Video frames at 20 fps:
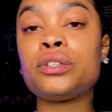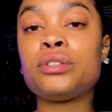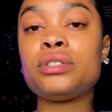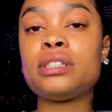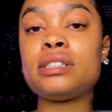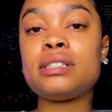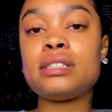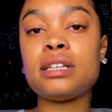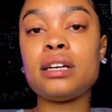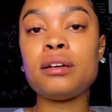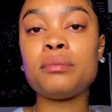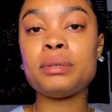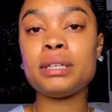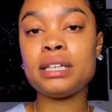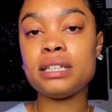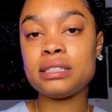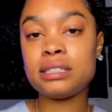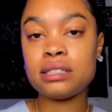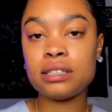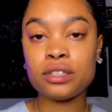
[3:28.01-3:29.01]
just some
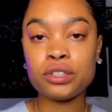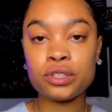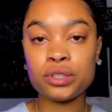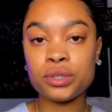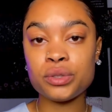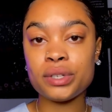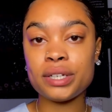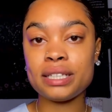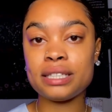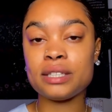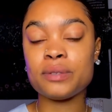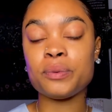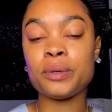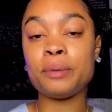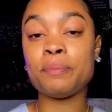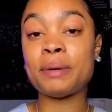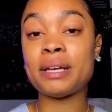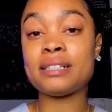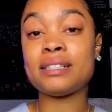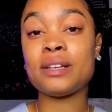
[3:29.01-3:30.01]
keys to the streets
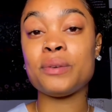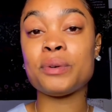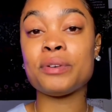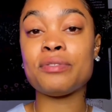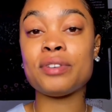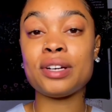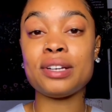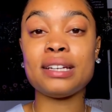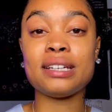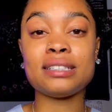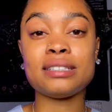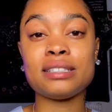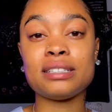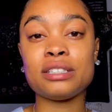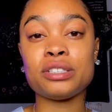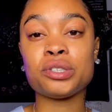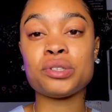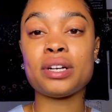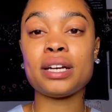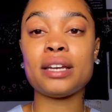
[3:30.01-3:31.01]
when messing with foundation
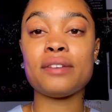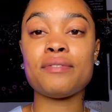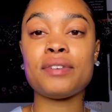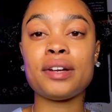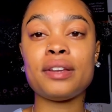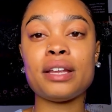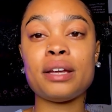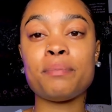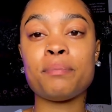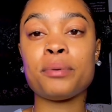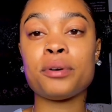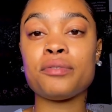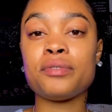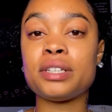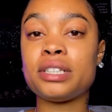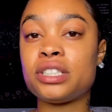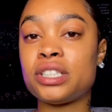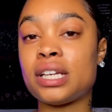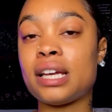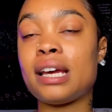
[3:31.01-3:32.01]
and trying to find that
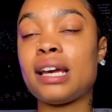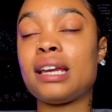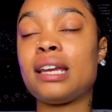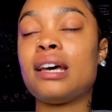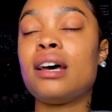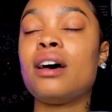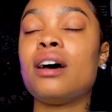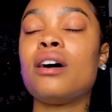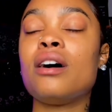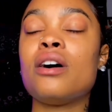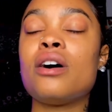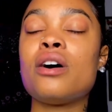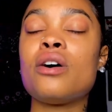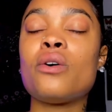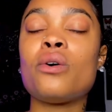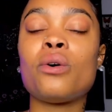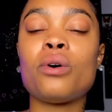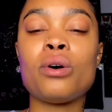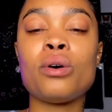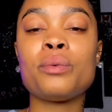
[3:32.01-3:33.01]
perfect shade.
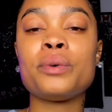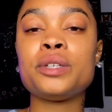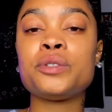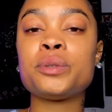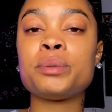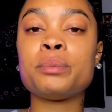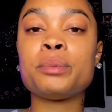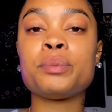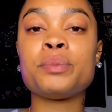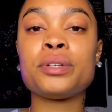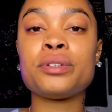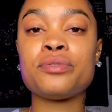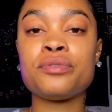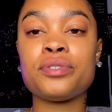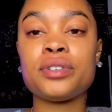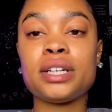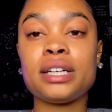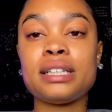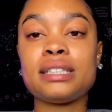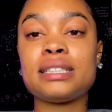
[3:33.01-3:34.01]
Always remember the
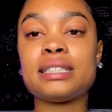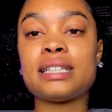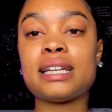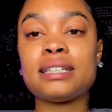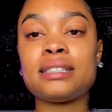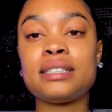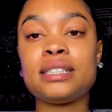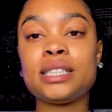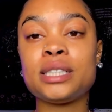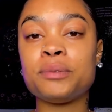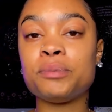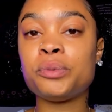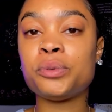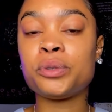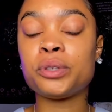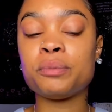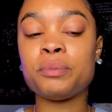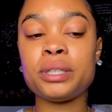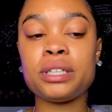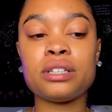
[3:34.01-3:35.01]
phrase less is
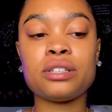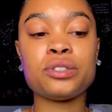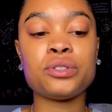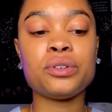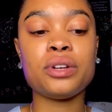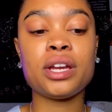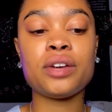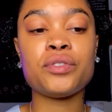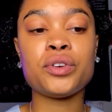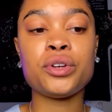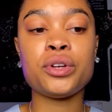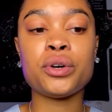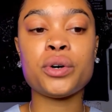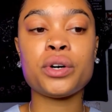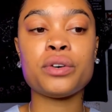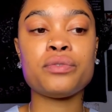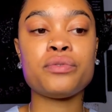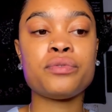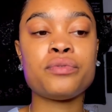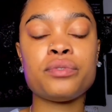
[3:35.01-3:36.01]
more, because you never know
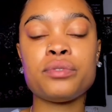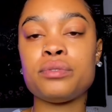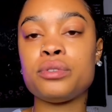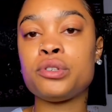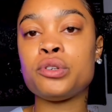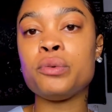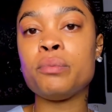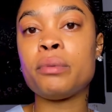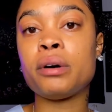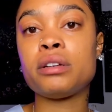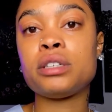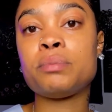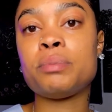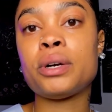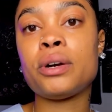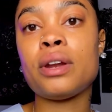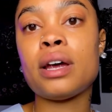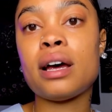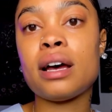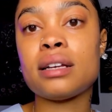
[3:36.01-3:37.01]
if too much
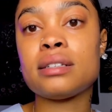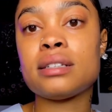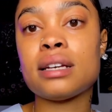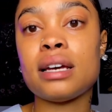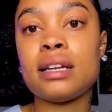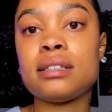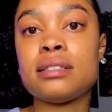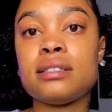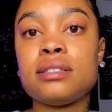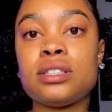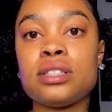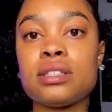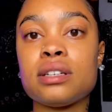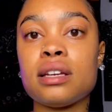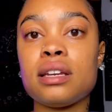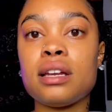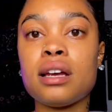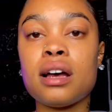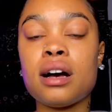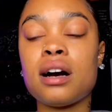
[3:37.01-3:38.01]
brown oxide is just
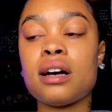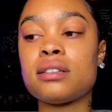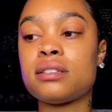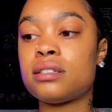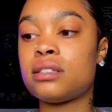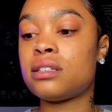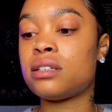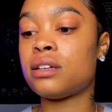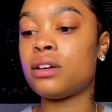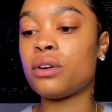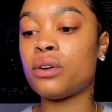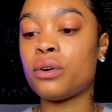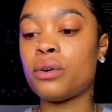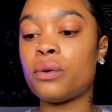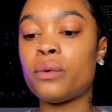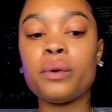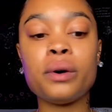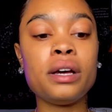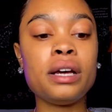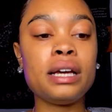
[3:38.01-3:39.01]
going to cause it to
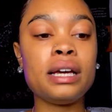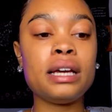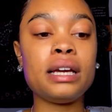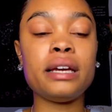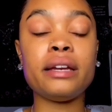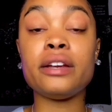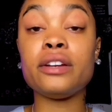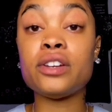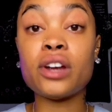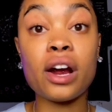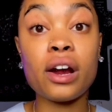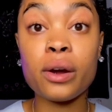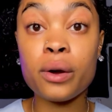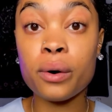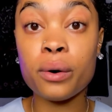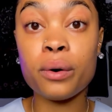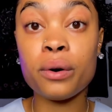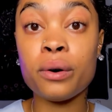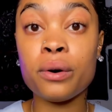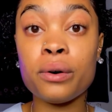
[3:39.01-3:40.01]
go in a dark
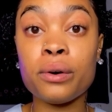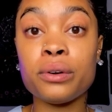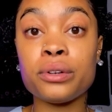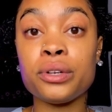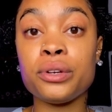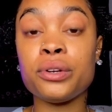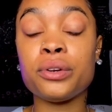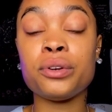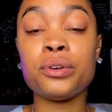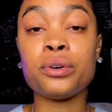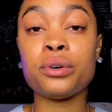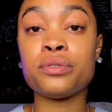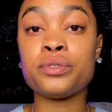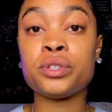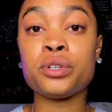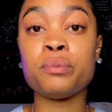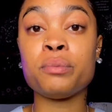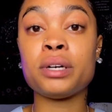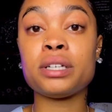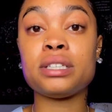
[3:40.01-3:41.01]
hole. You don't know if
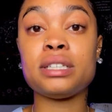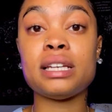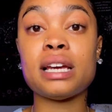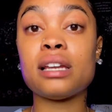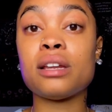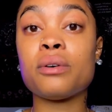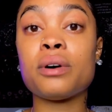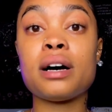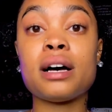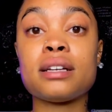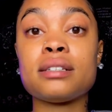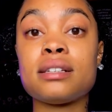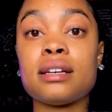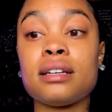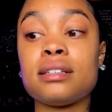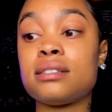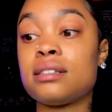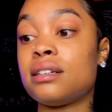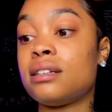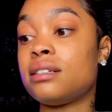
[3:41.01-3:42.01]
too much yellow oxide
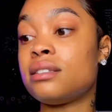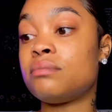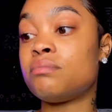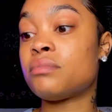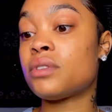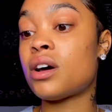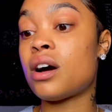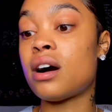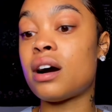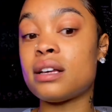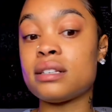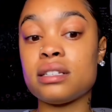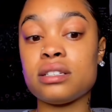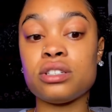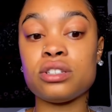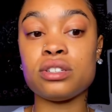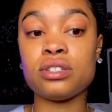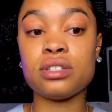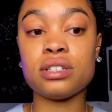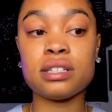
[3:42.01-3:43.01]
is going to cause it
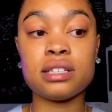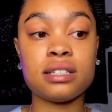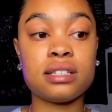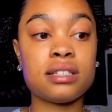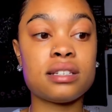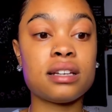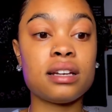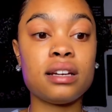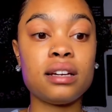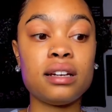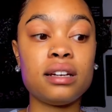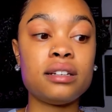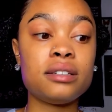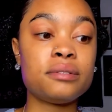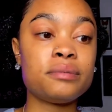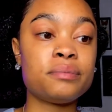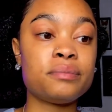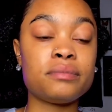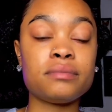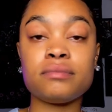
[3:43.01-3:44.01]
to
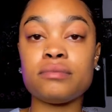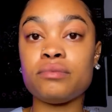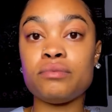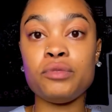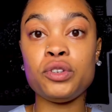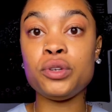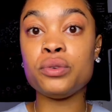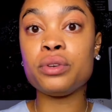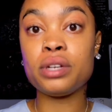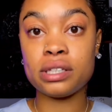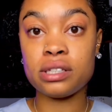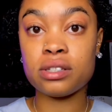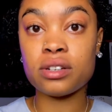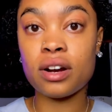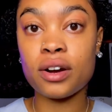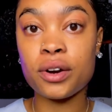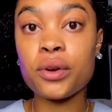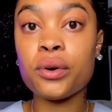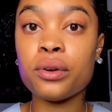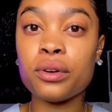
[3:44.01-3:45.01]
to
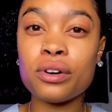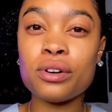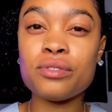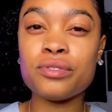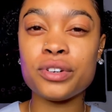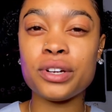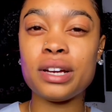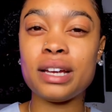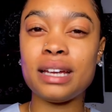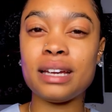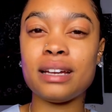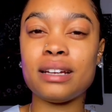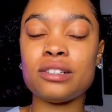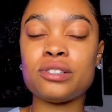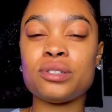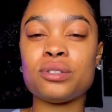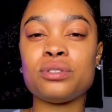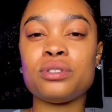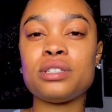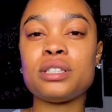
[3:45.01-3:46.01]
start all over again.
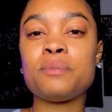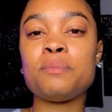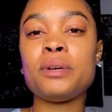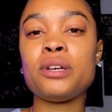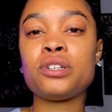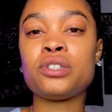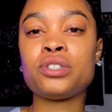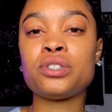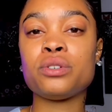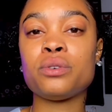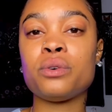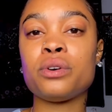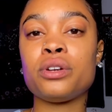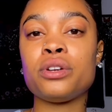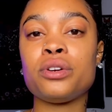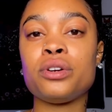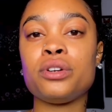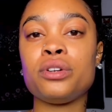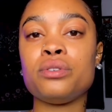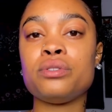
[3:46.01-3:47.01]
So just make sure
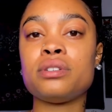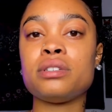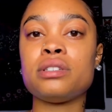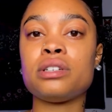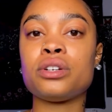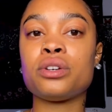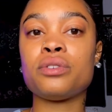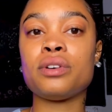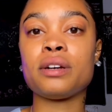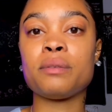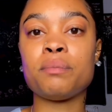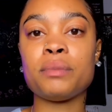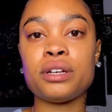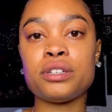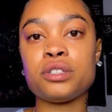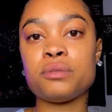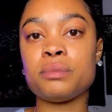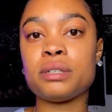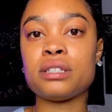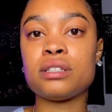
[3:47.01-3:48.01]
you're using the correct
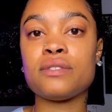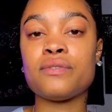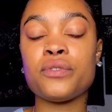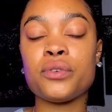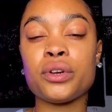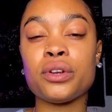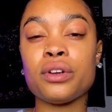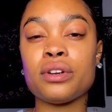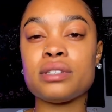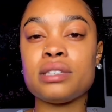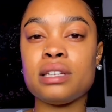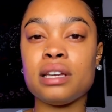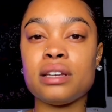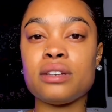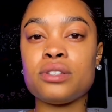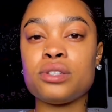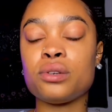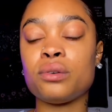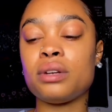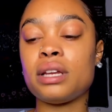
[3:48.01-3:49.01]
measurements for your
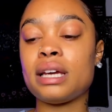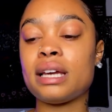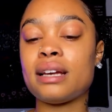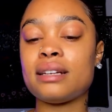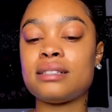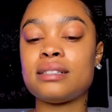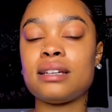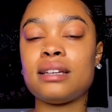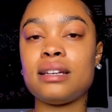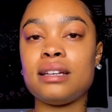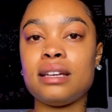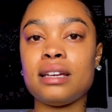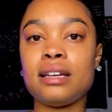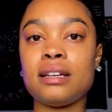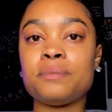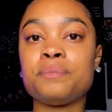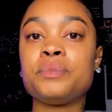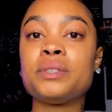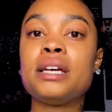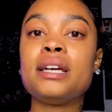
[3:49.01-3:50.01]
skin tone. Like I said,
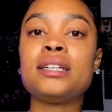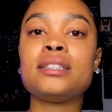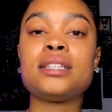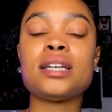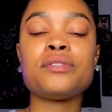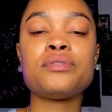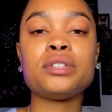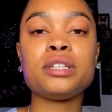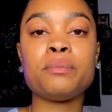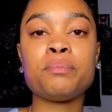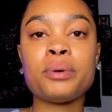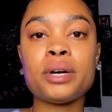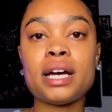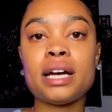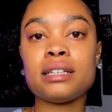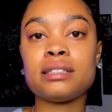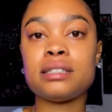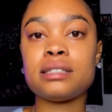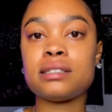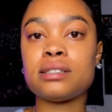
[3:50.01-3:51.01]
again, definitely
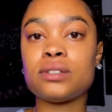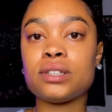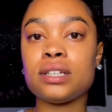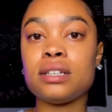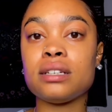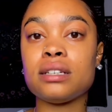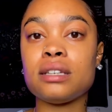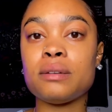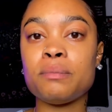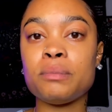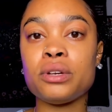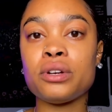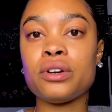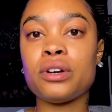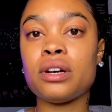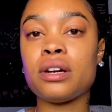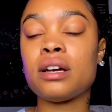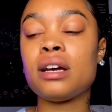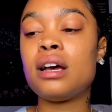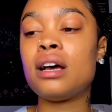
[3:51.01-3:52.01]
practice looking in the
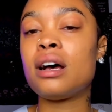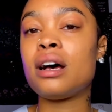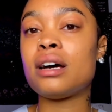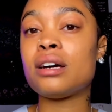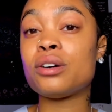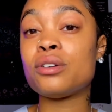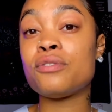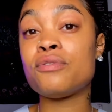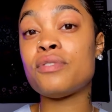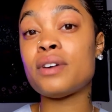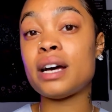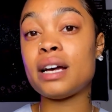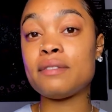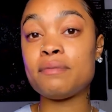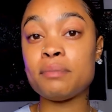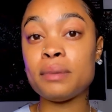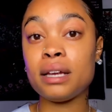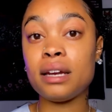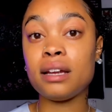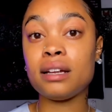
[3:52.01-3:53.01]
mirror a good 5
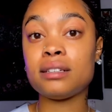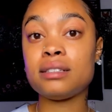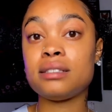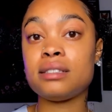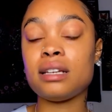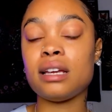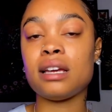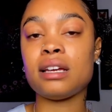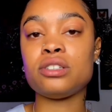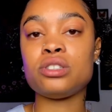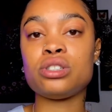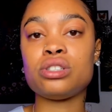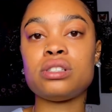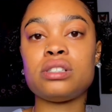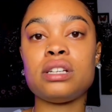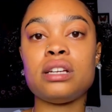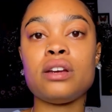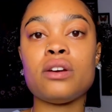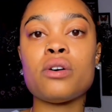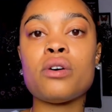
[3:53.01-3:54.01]
minutes and just
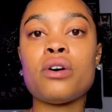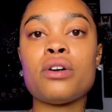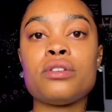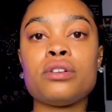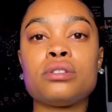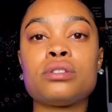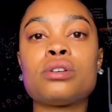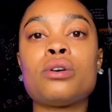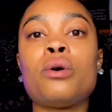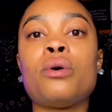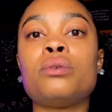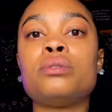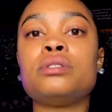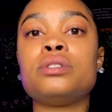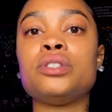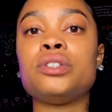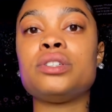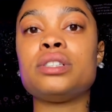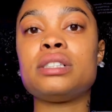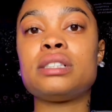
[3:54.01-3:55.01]
seeing all the tones
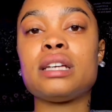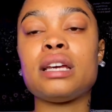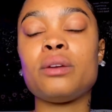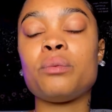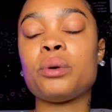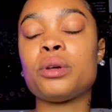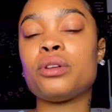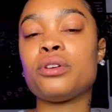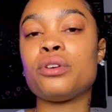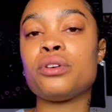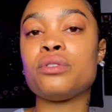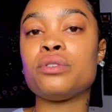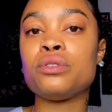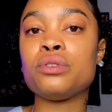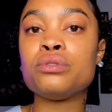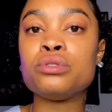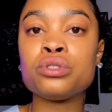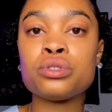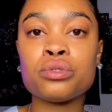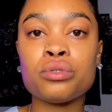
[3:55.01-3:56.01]
in your skin, whether you're
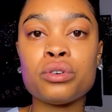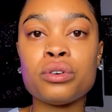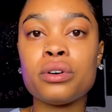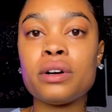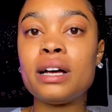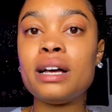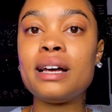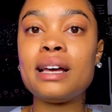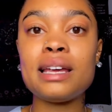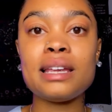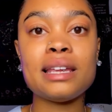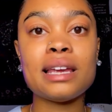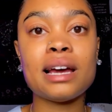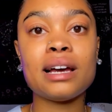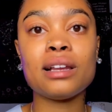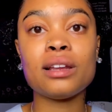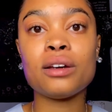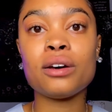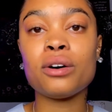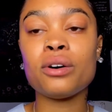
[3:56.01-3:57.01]
neutral,
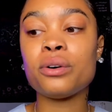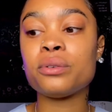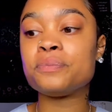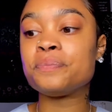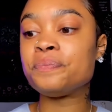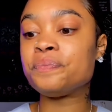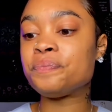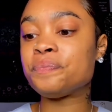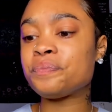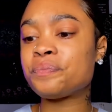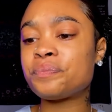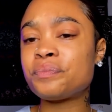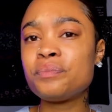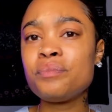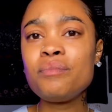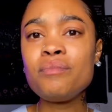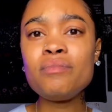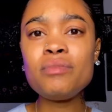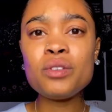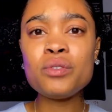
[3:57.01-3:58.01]
yellow,
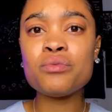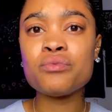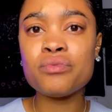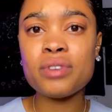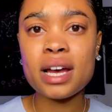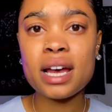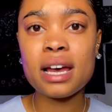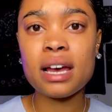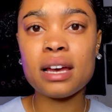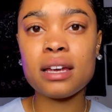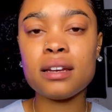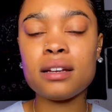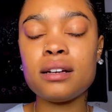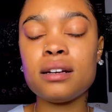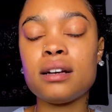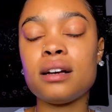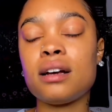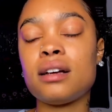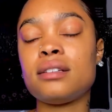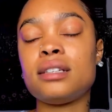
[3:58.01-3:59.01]
red.
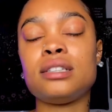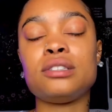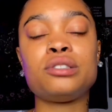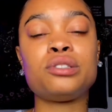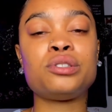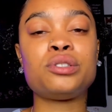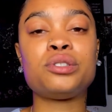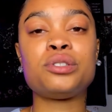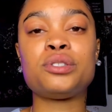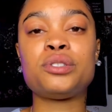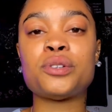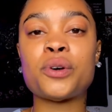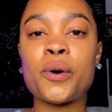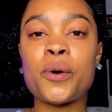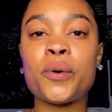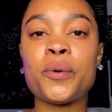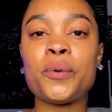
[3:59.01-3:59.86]
It's so